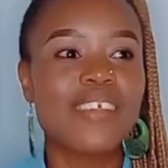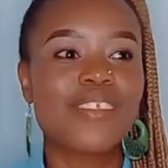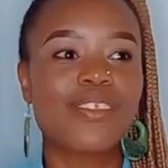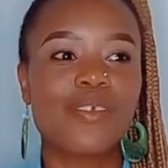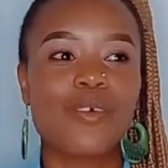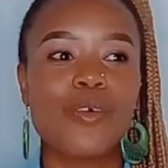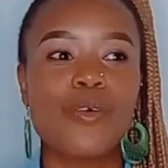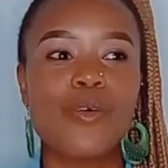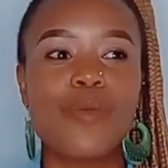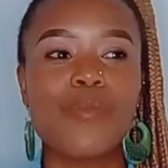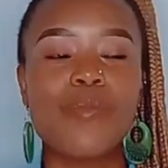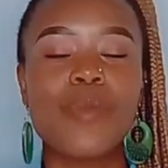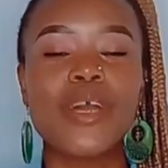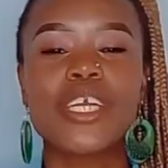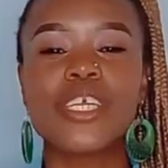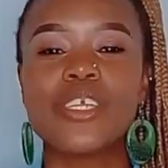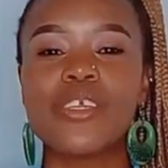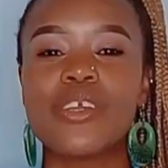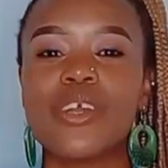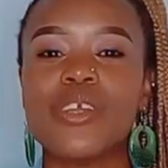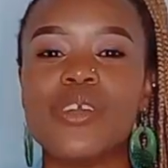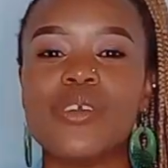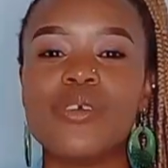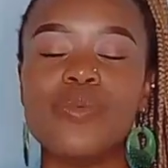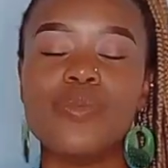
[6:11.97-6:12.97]
So make
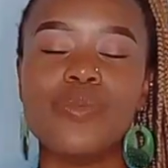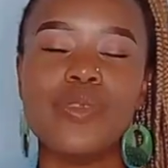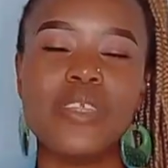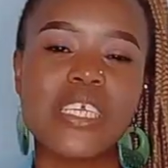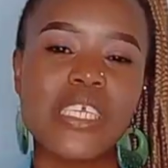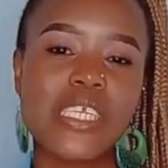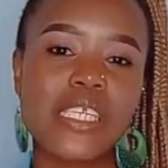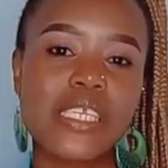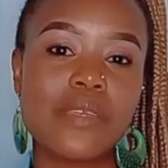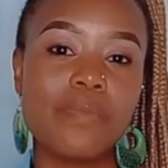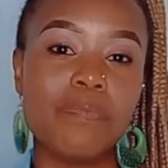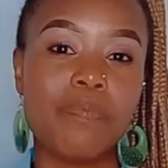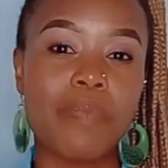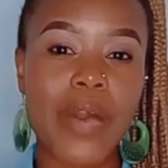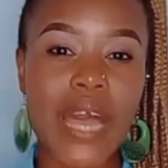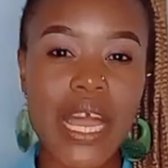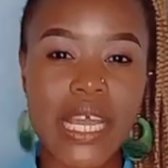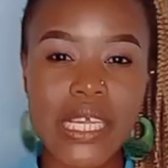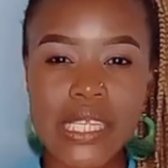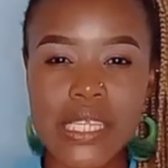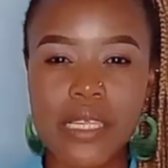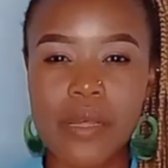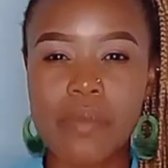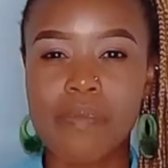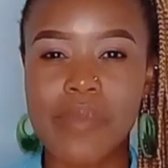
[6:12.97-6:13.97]
sure you just
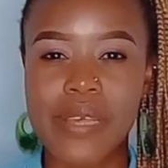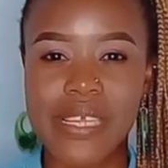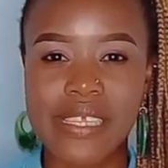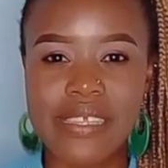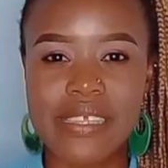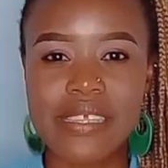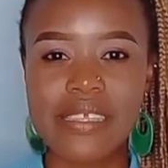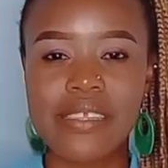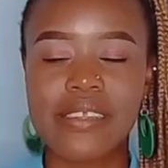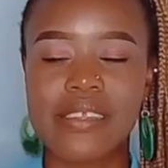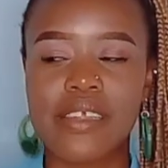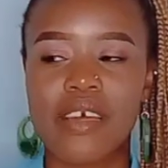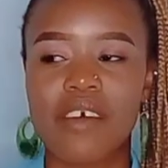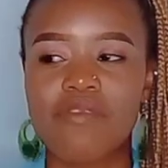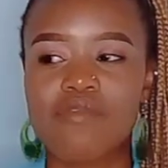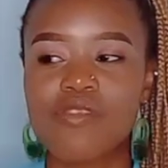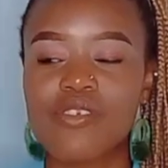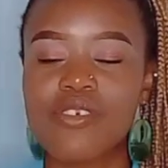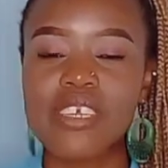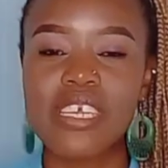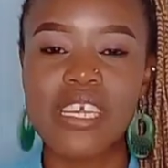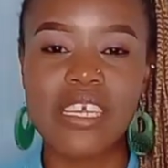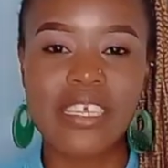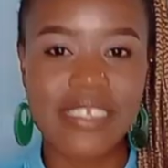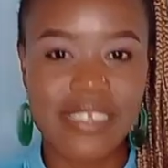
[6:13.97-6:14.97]
buy some basic stuff
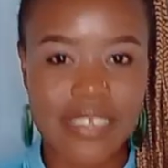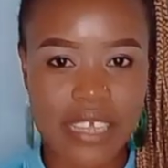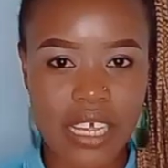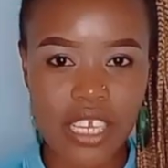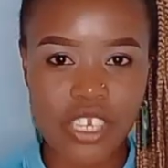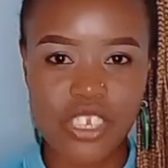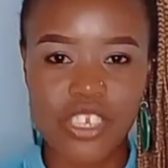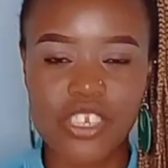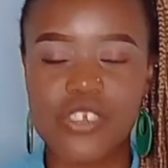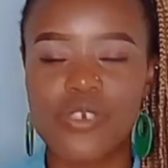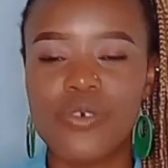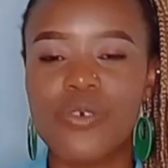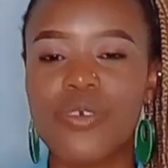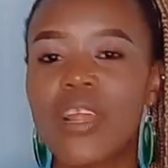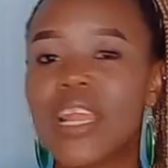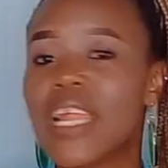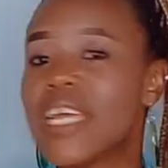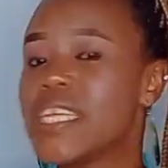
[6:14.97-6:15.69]
to kickstart you.